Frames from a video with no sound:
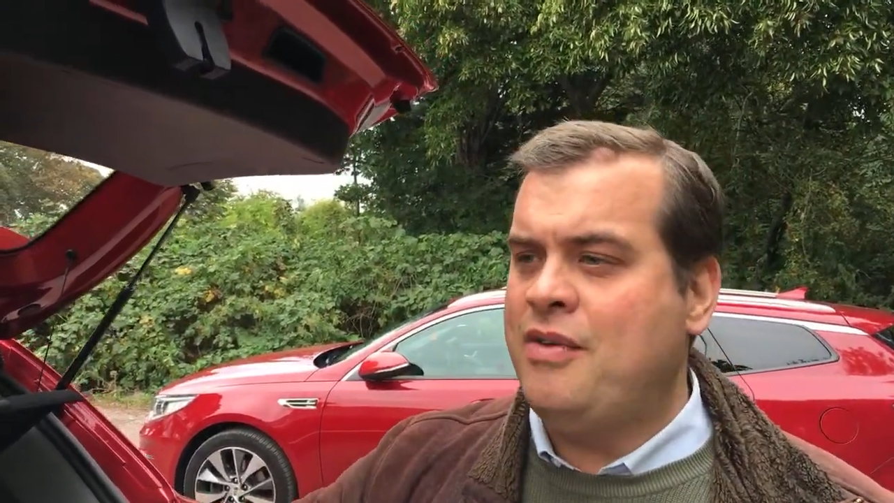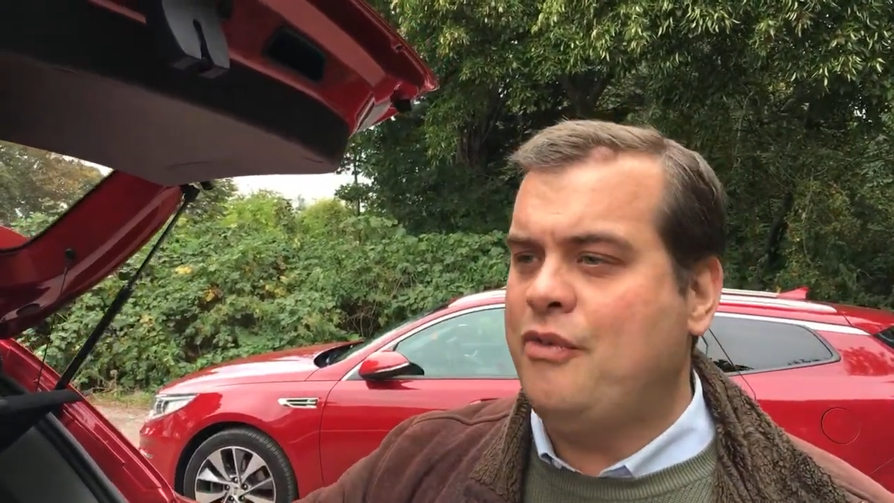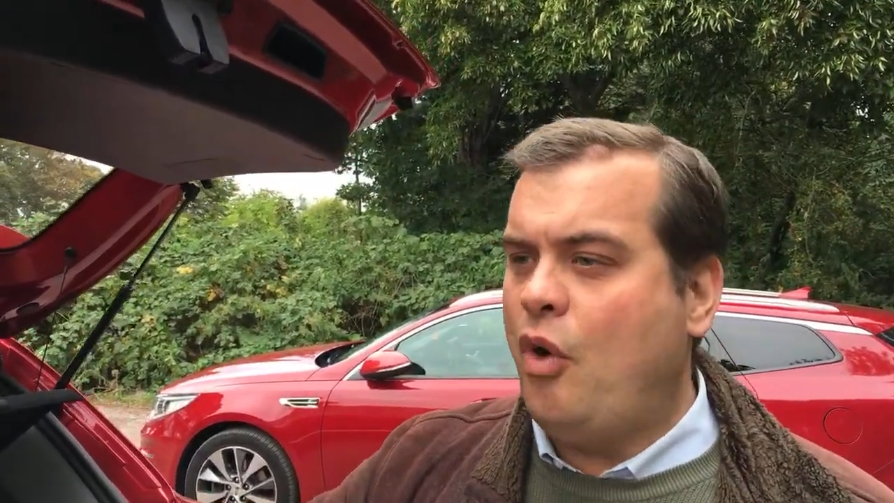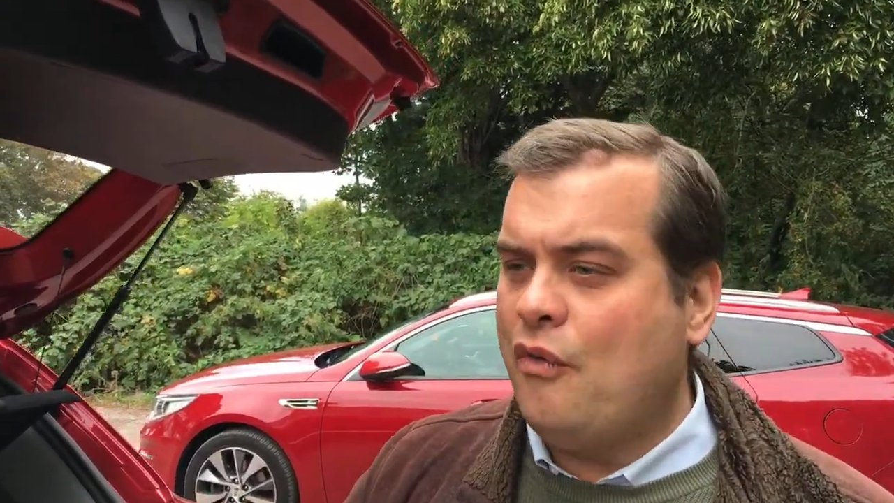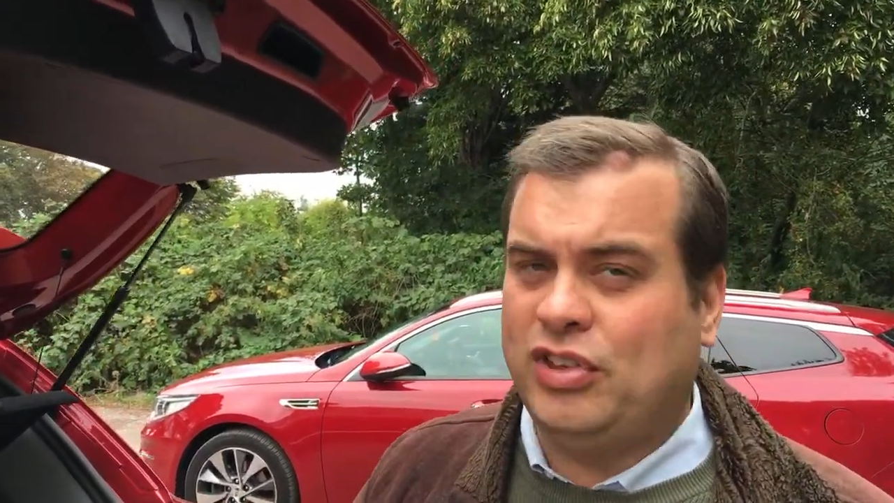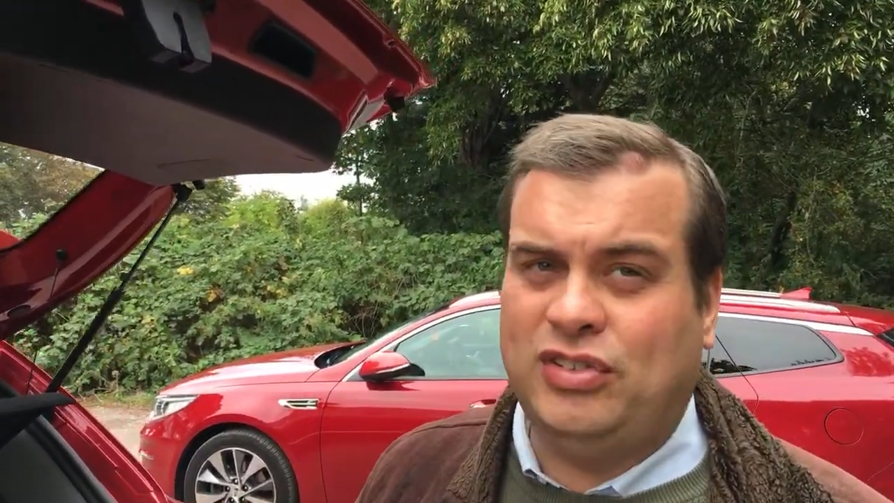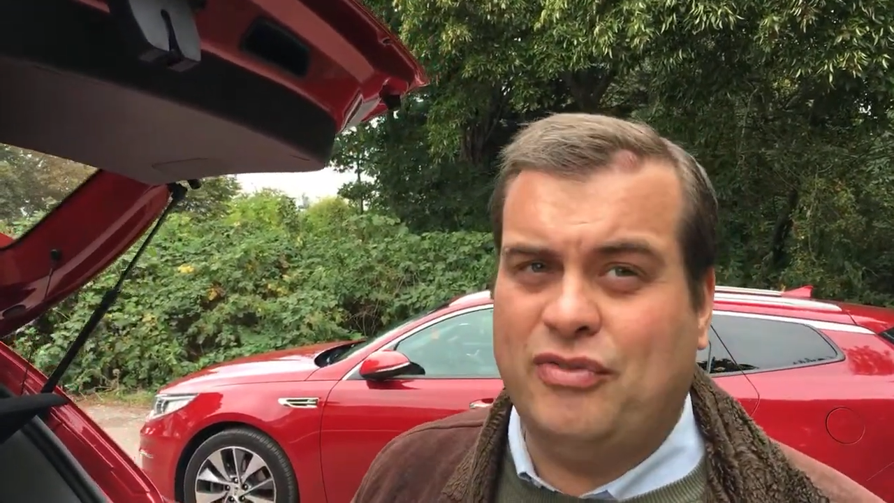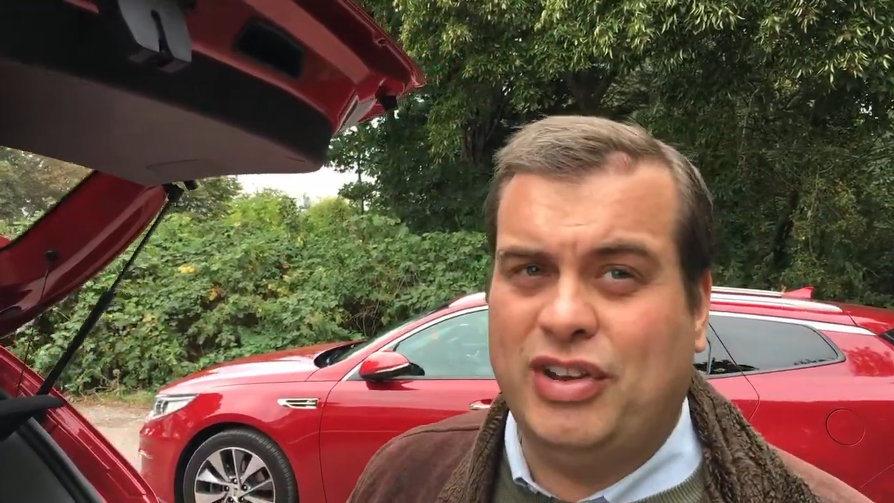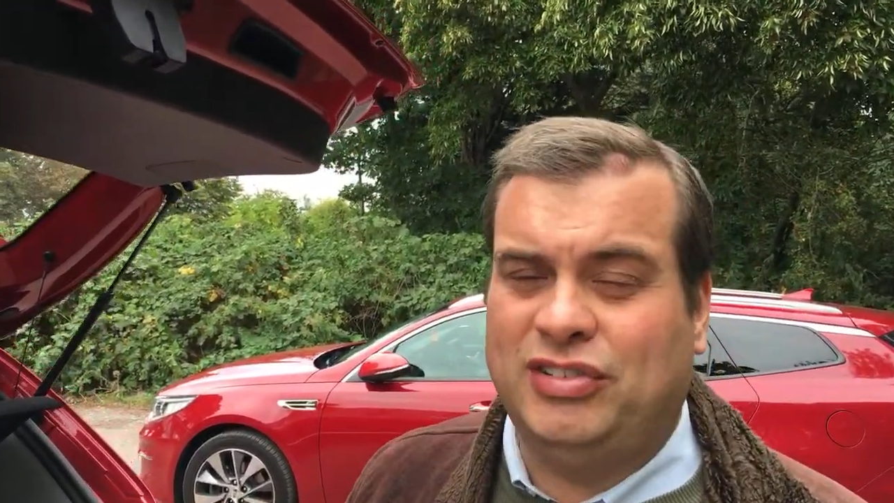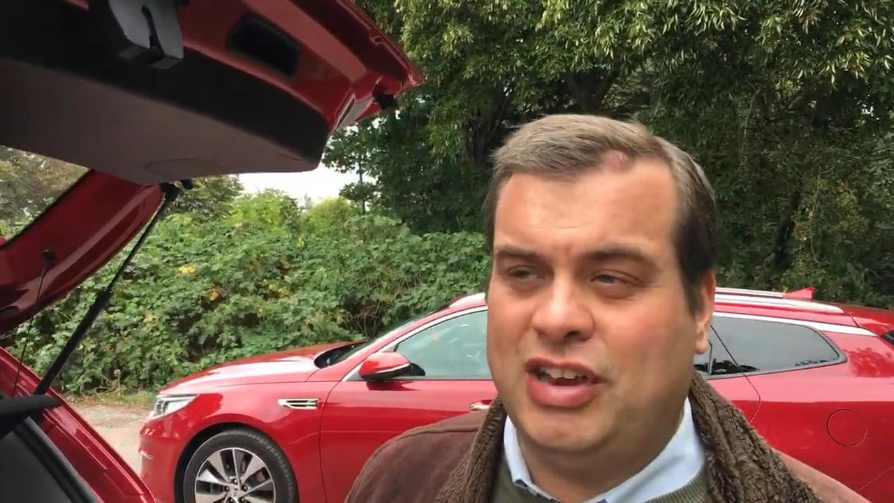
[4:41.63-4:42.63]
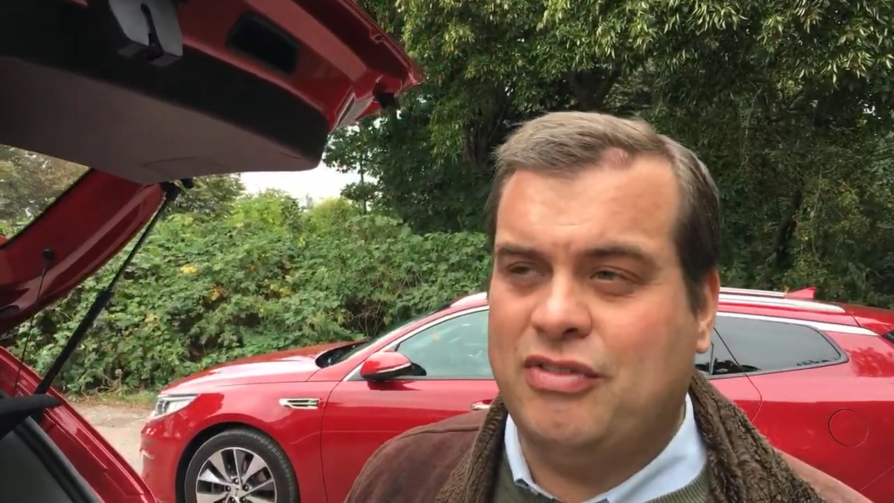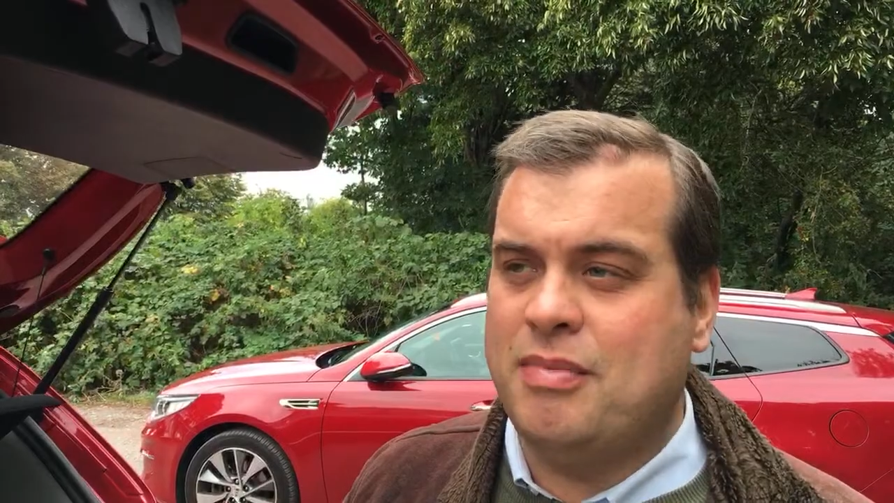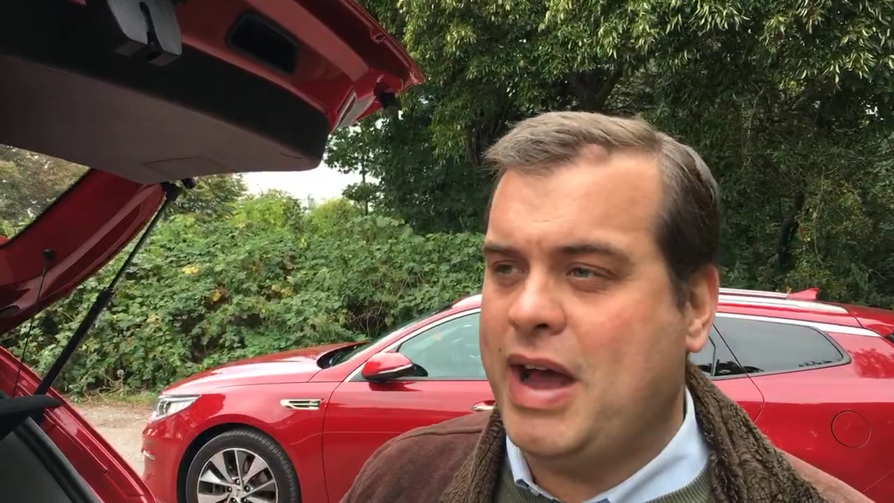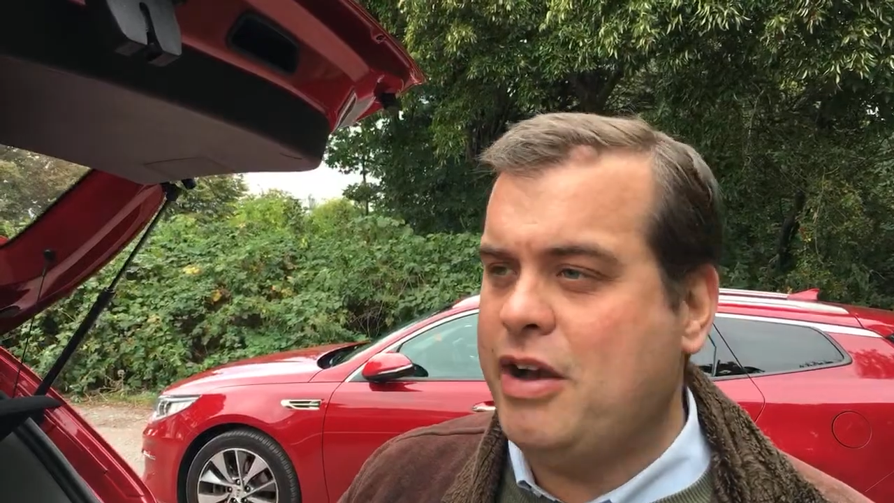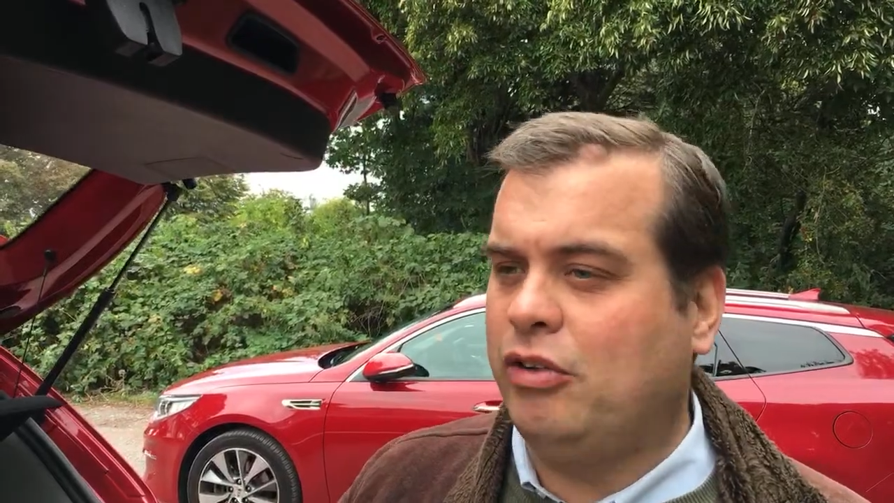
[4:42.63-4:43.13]
all the seat room
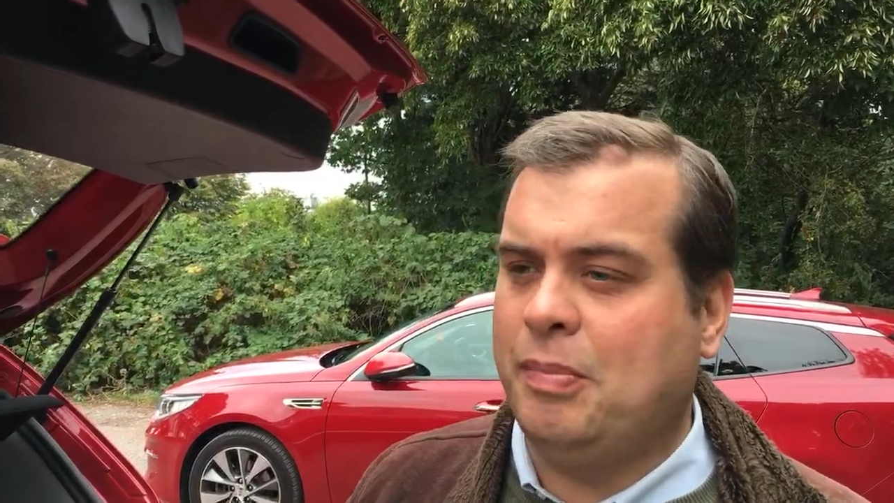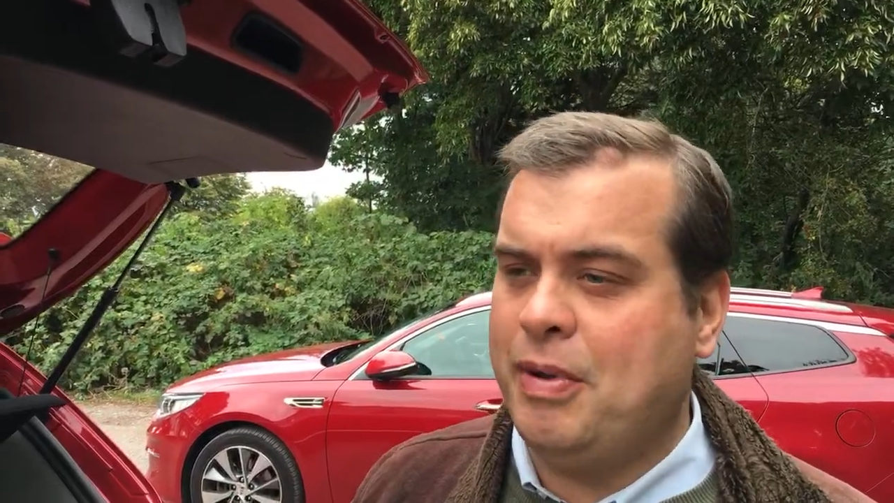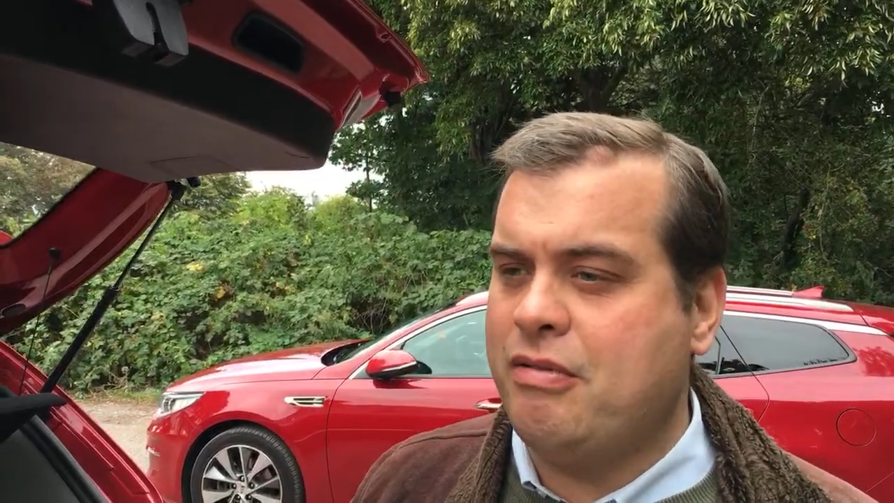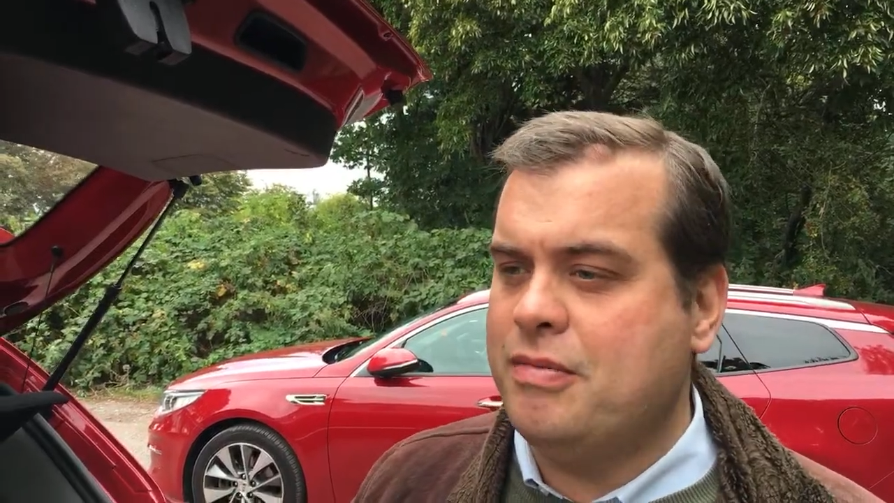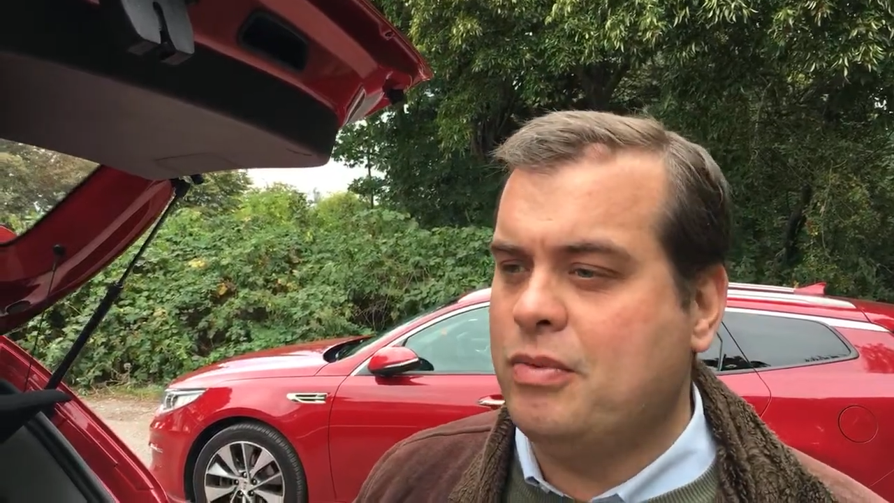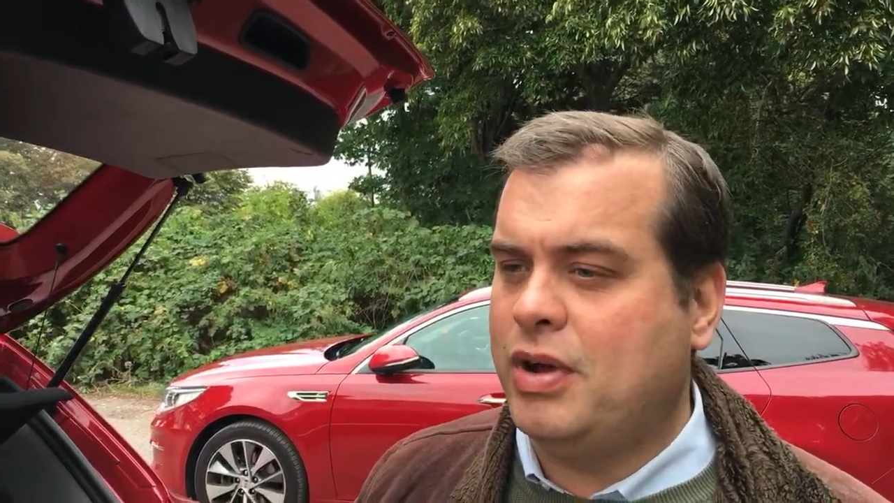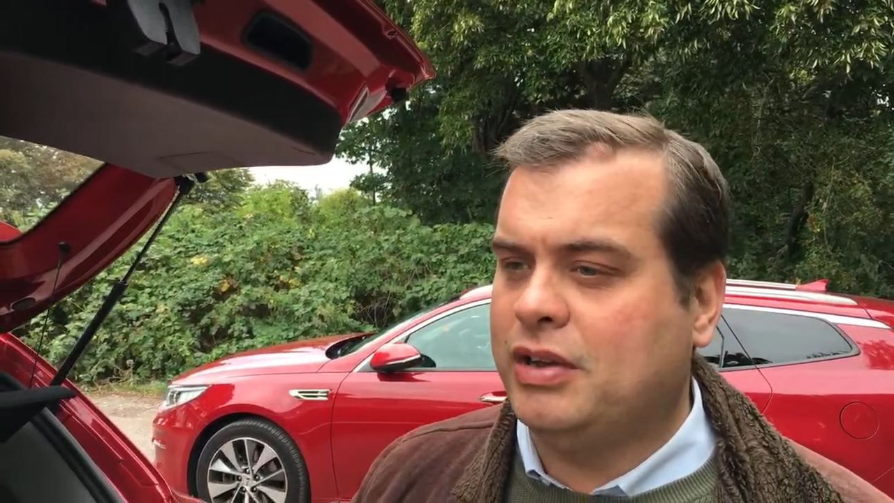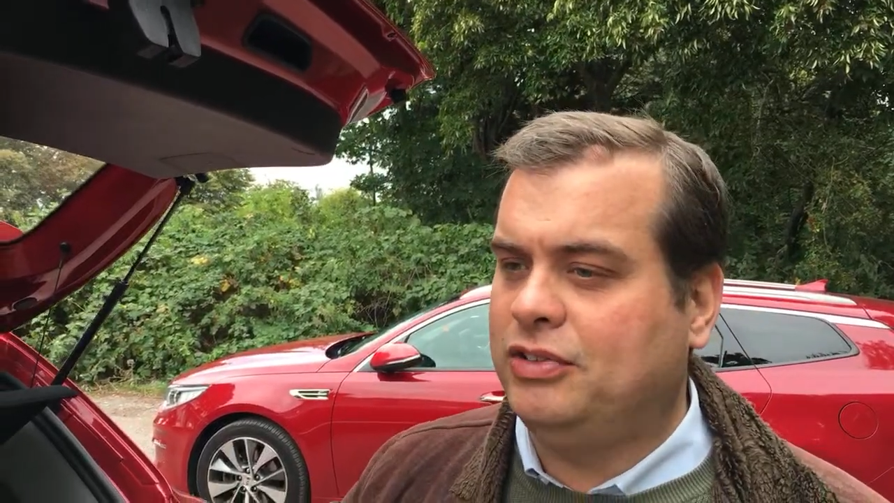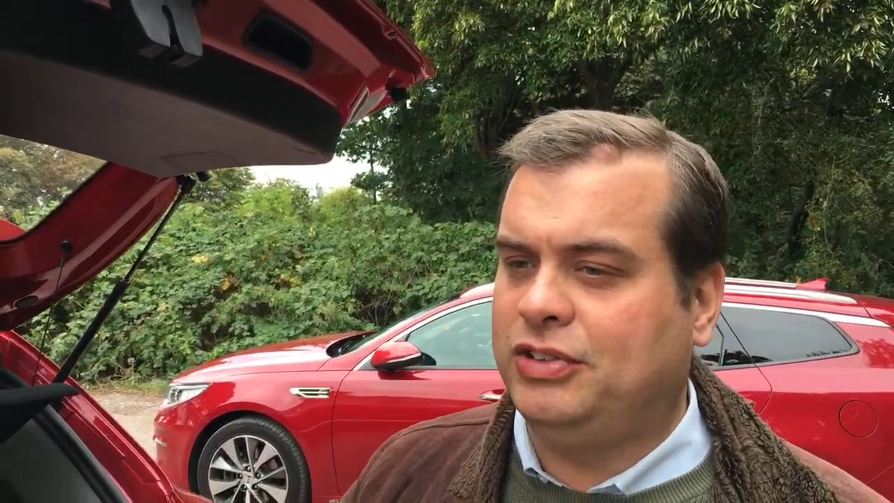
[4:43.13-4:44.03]
and all the boot room at once,